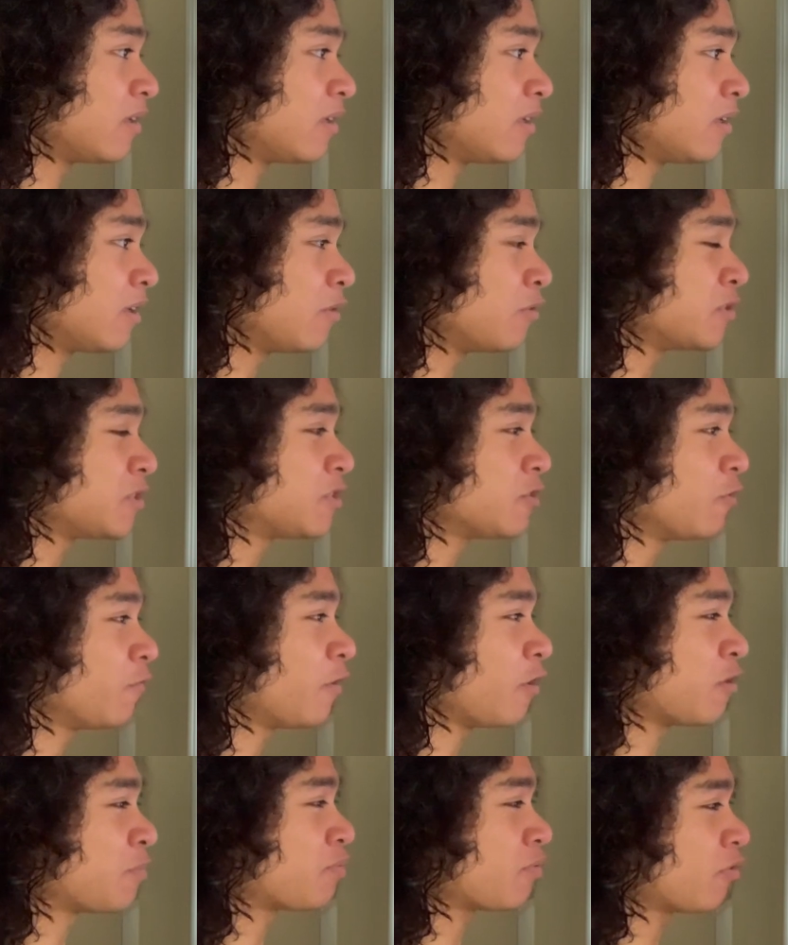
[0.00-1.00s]
it was still
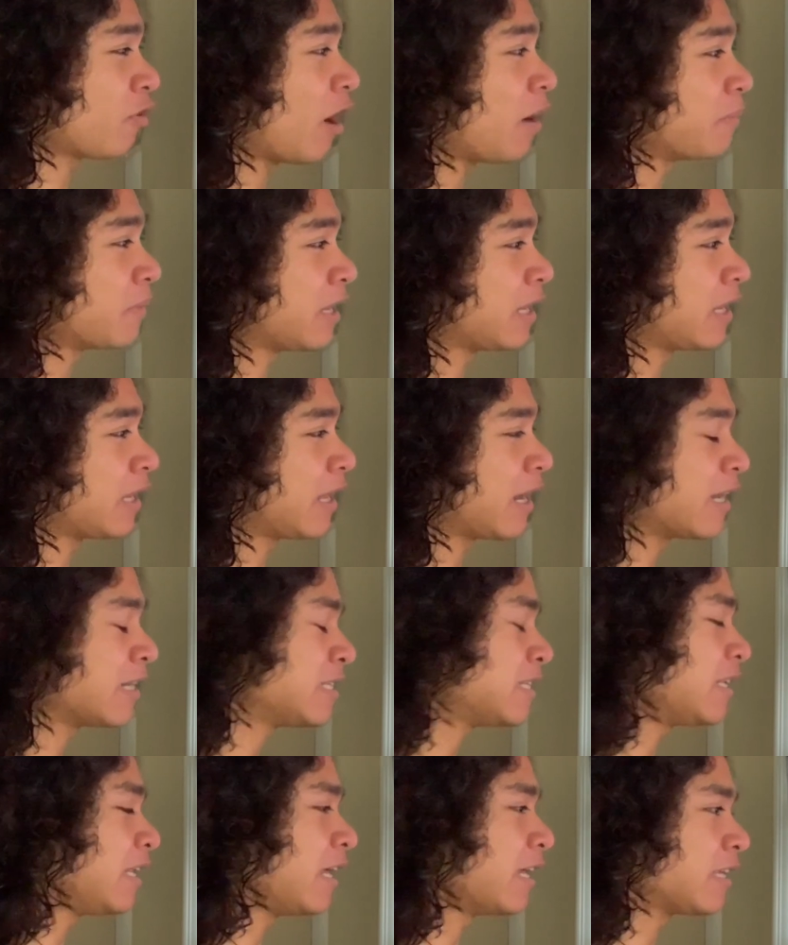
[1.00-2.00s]
very prominent, and I
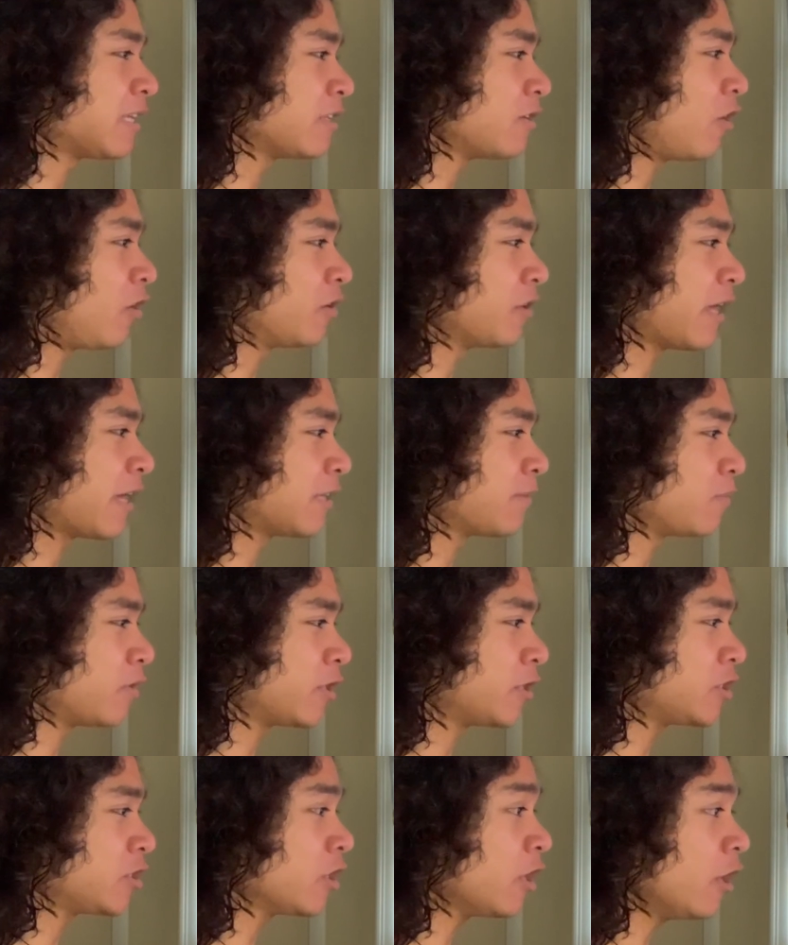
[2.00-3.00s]
didn't like it all that
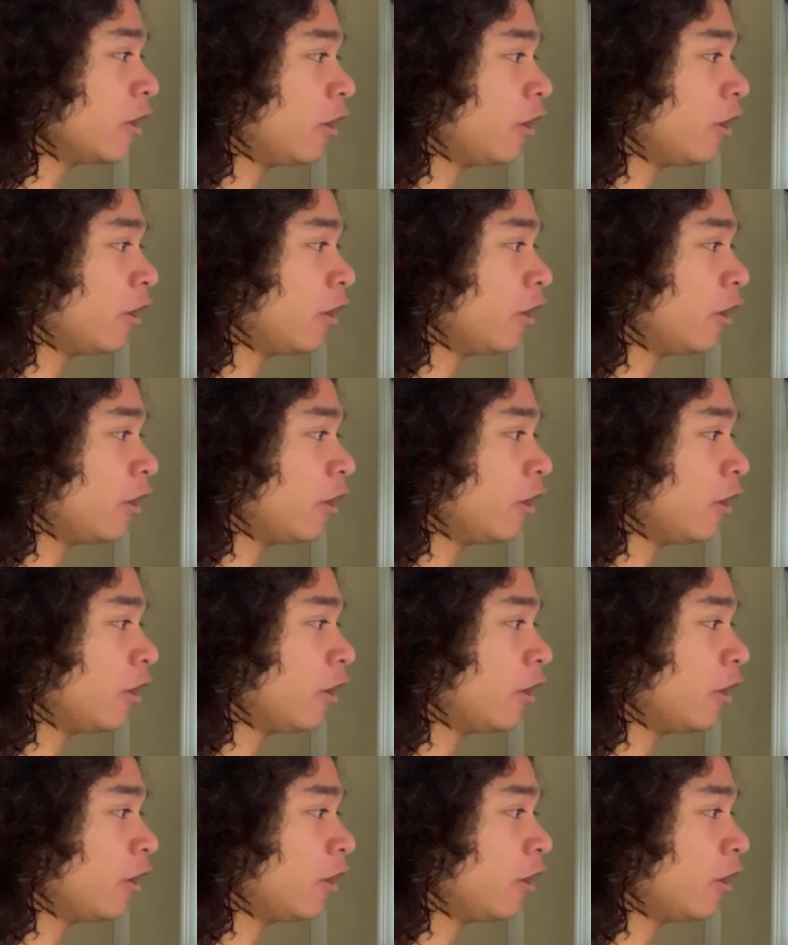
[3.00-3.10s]
much.